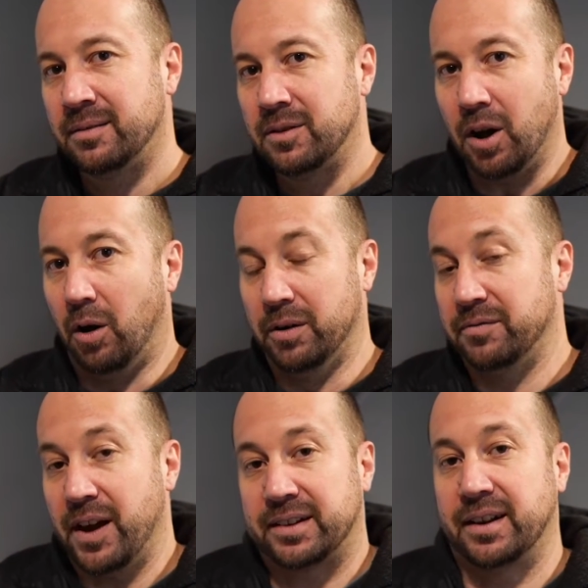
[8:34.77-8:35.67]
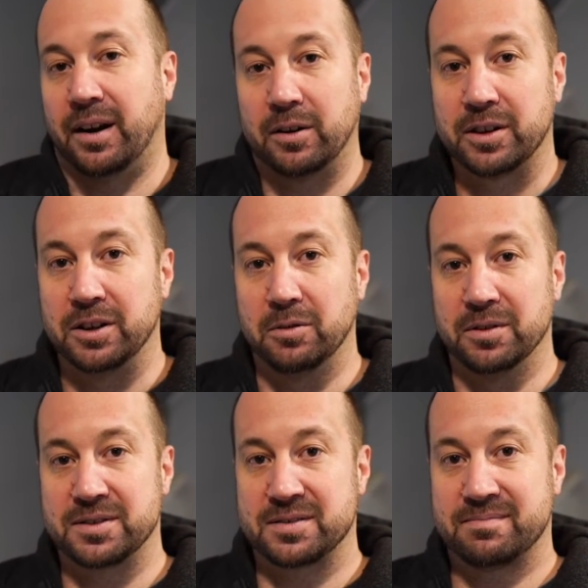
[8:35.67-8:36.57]
No, in fact, I'd argue
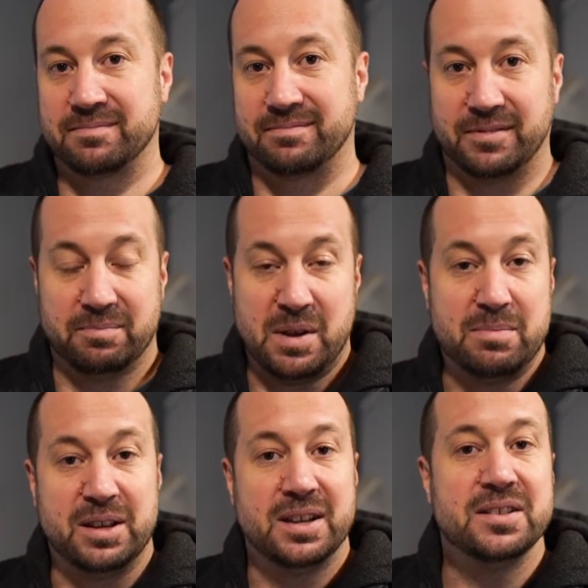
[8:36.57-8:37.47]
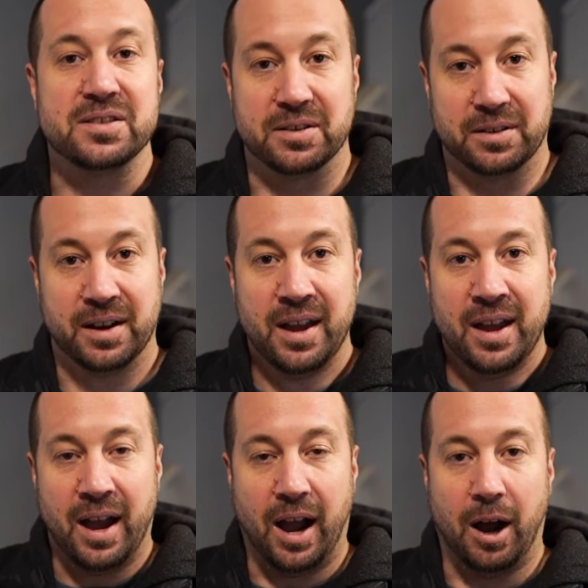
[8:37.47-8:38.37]
it's maybe easier,
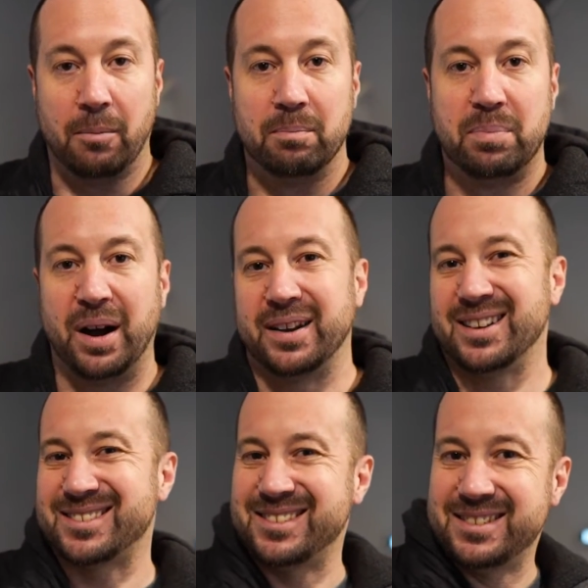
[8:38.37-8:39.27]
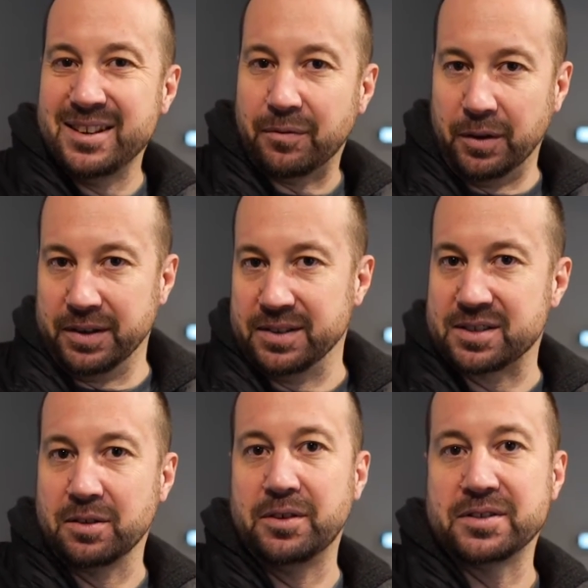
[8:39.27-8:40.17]
but it's different. And
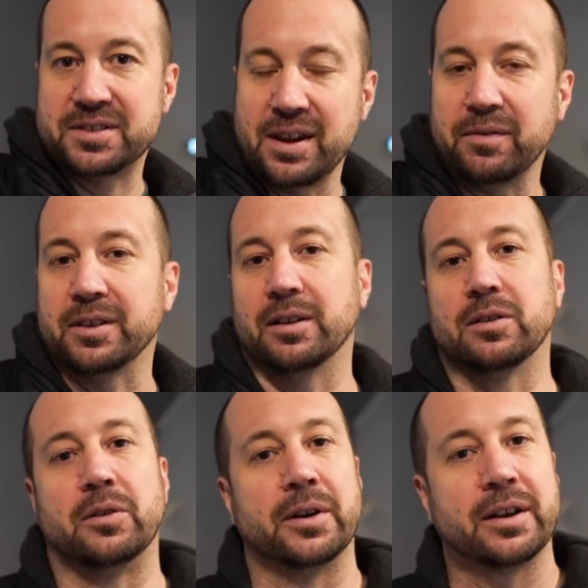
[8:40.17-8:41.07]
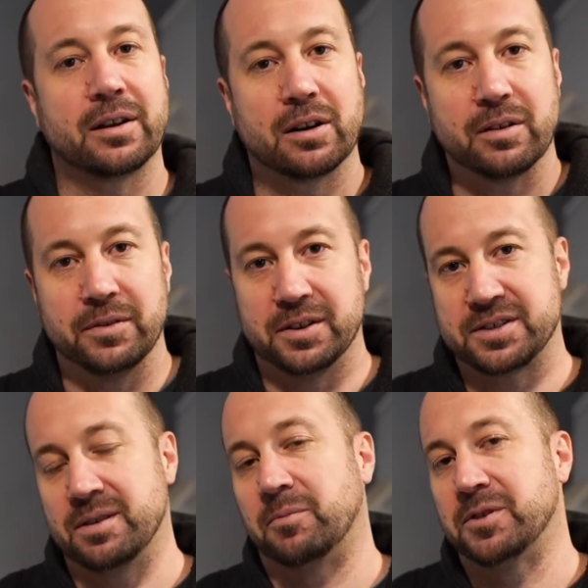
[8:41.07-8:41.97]
so there's definitely a learning curve and
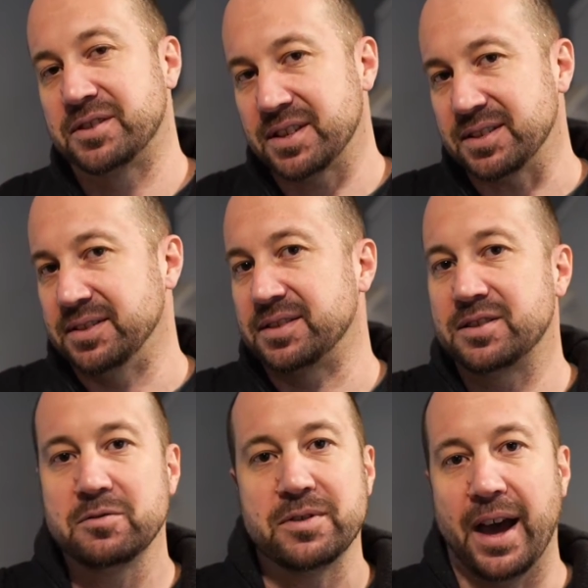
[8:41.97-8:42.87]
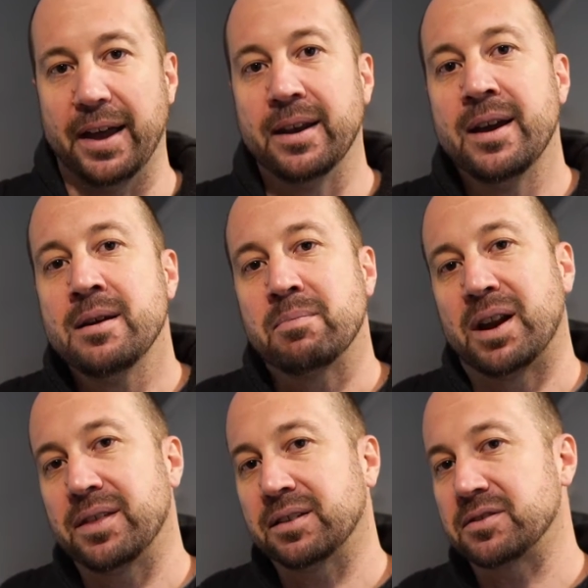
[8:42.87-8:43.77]
there's some resistance to that. But
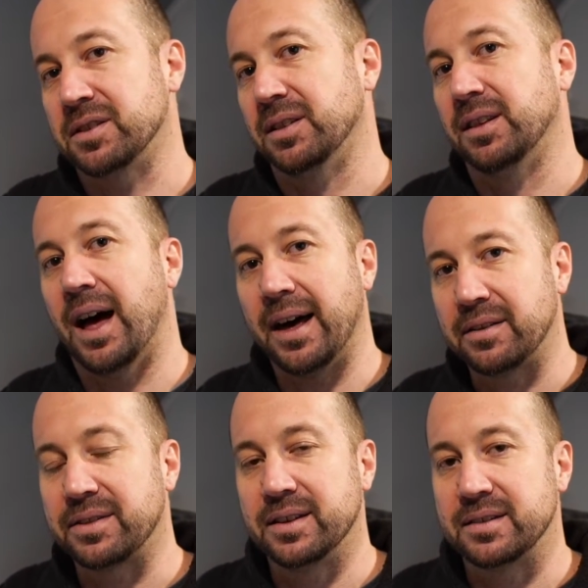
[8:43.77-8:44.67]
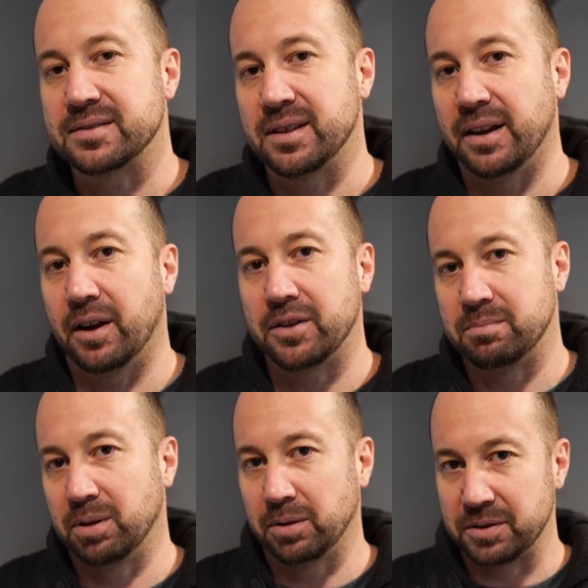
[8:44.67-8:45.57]
I think there's a lot of things that other
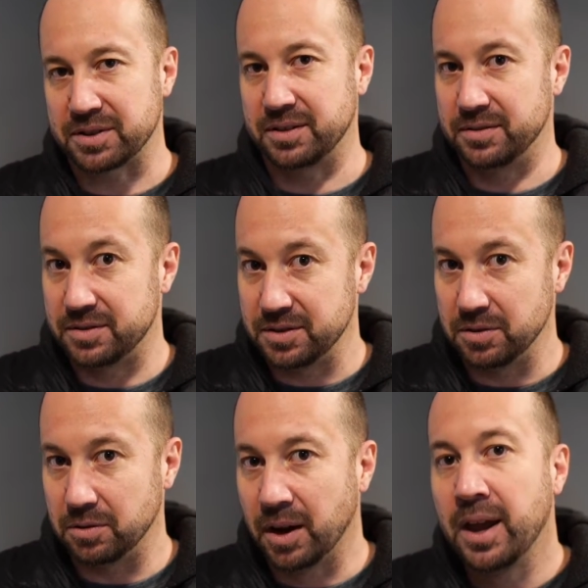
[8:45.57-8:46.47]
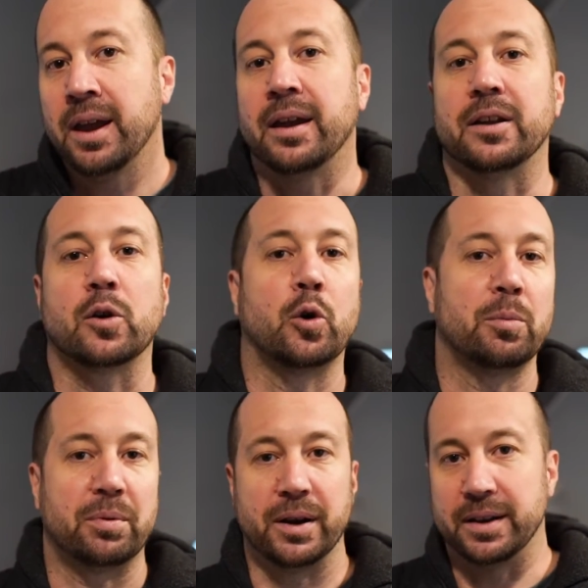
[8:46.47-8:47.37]
builders can do and
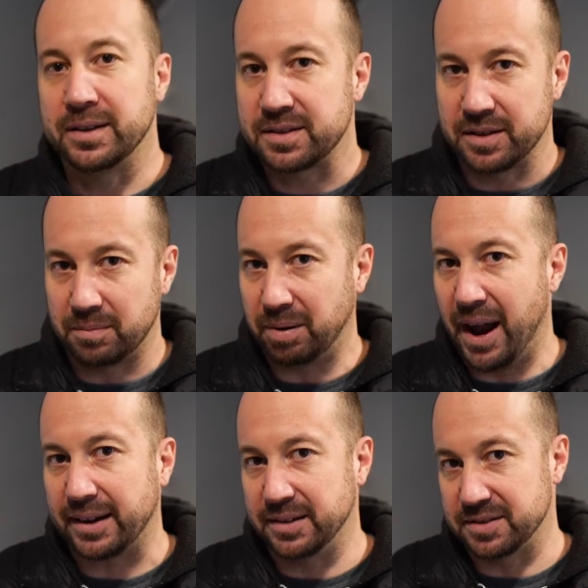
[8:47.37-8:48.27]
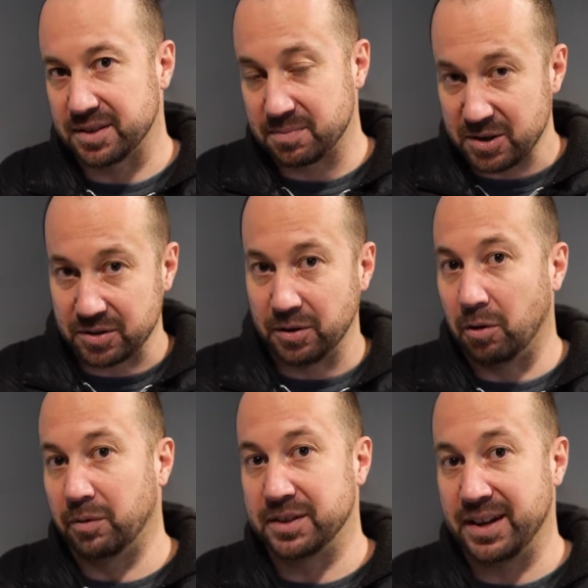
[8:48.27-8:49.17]
incorporate into their practice, especially
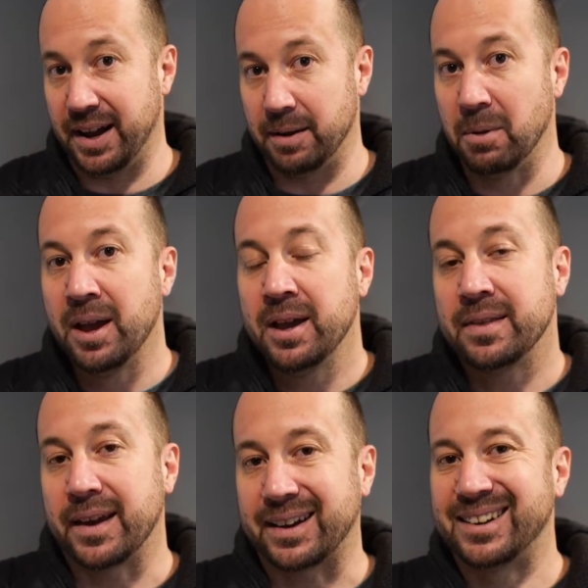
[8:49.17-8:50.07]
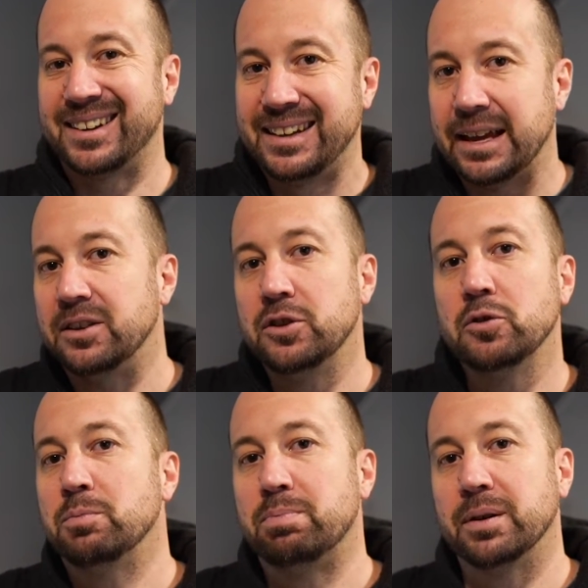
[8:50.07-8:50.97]
over time, that can get
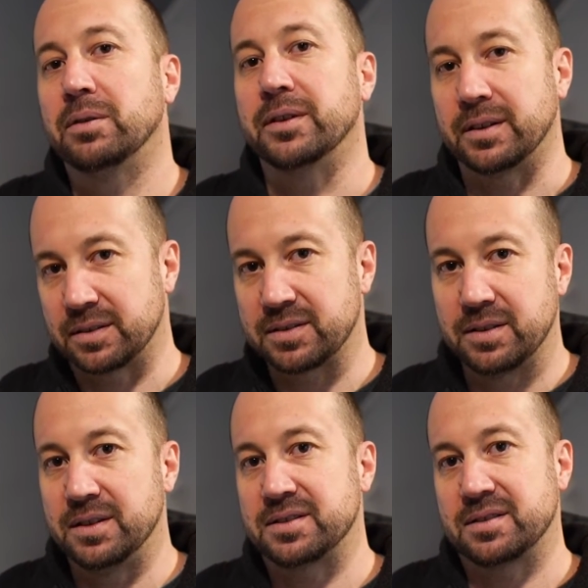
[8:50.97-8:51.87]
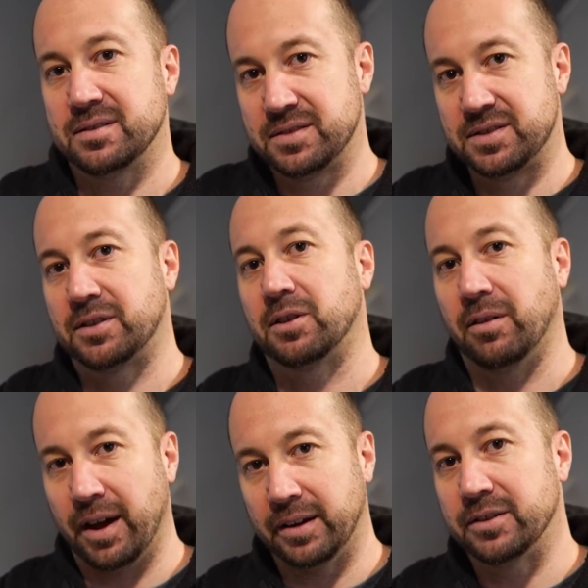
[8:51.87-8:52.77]
you building to this zero
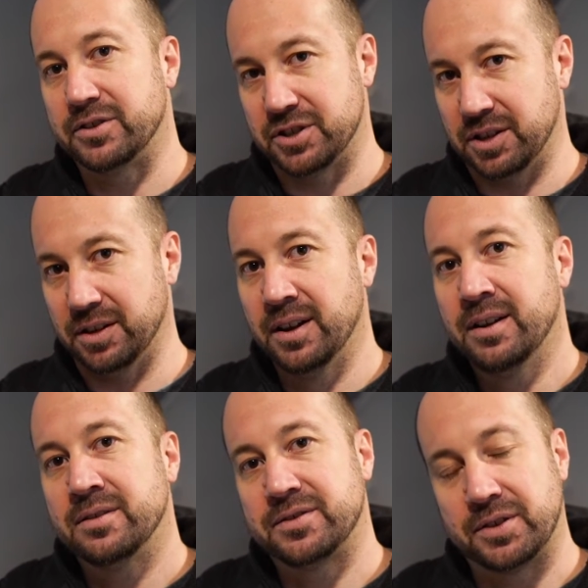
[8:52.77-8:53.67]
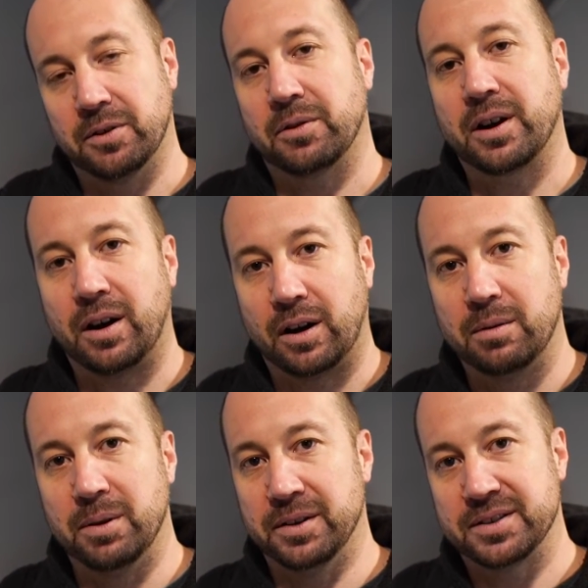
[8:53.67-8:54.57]
energy, zero
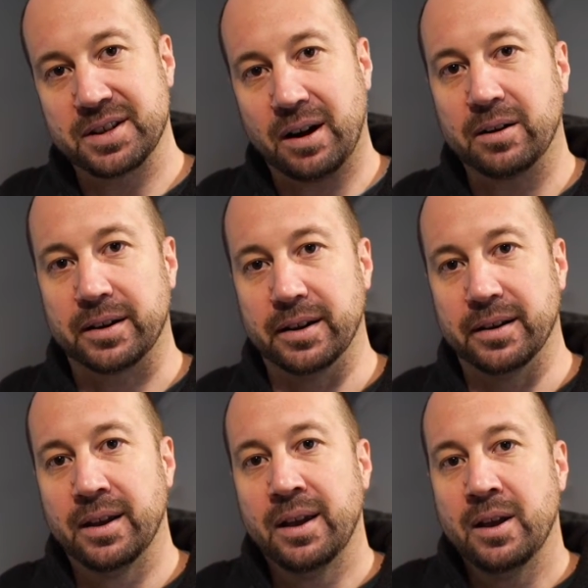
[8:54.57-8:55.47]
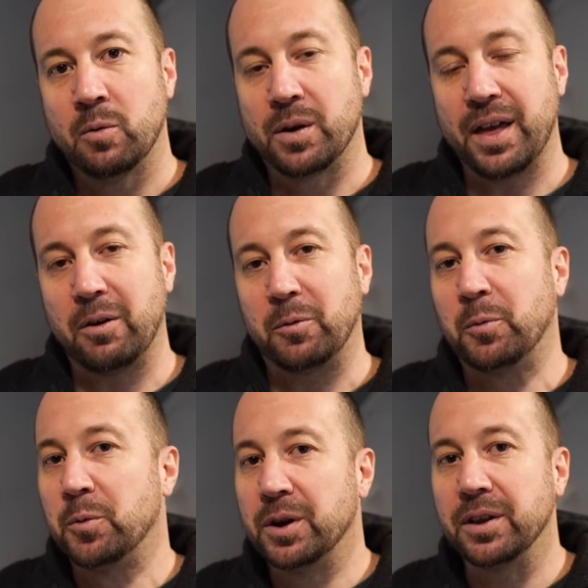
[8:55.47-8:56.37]
carbon target
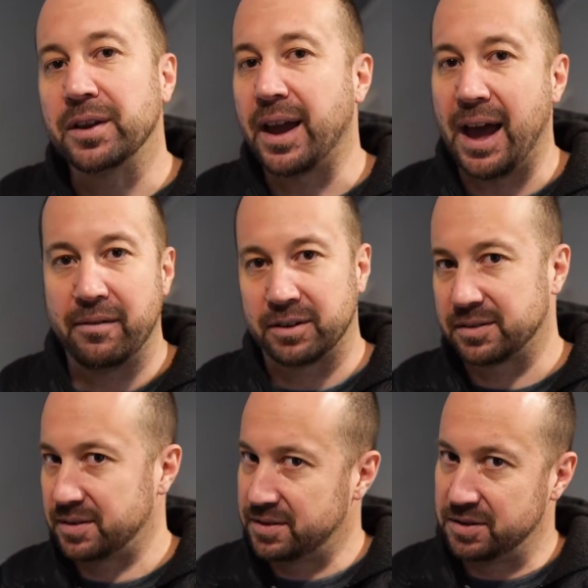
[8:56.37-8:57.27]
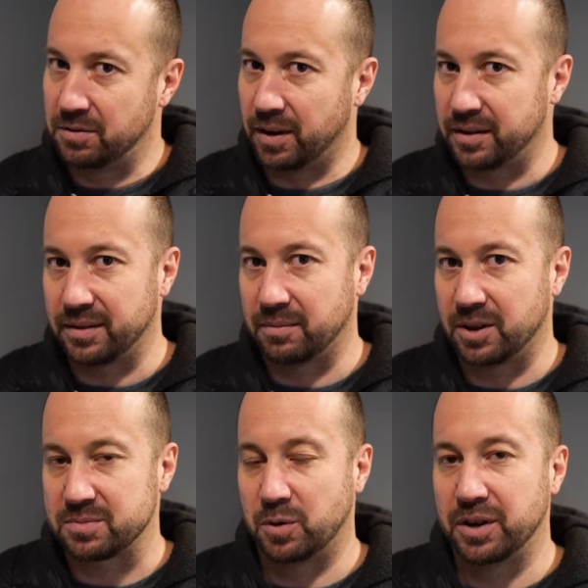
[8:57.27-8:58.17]
without really having to do anything
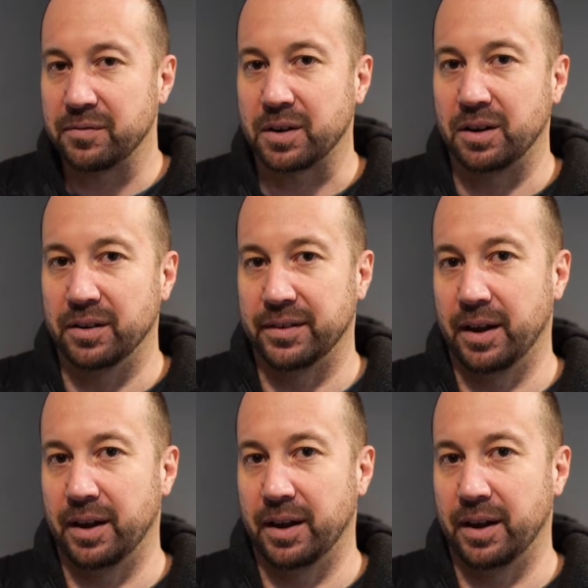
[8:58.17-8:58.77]
much more difficult.